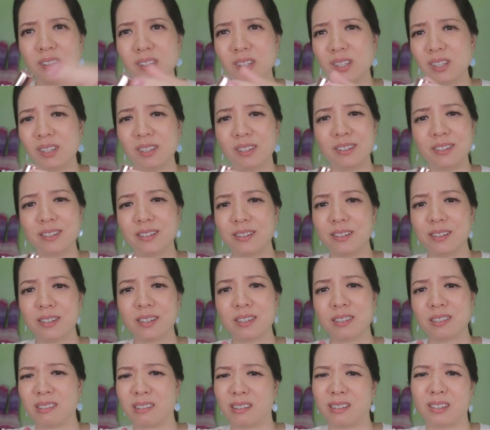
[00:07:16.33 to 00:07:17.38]
It
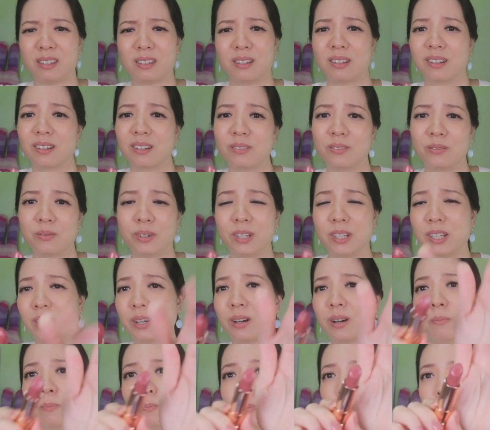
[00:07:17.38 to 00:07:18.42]
just doesn't really
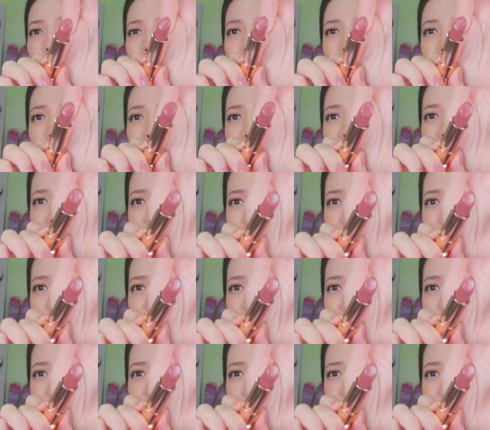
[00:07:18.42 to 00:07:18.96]
complement my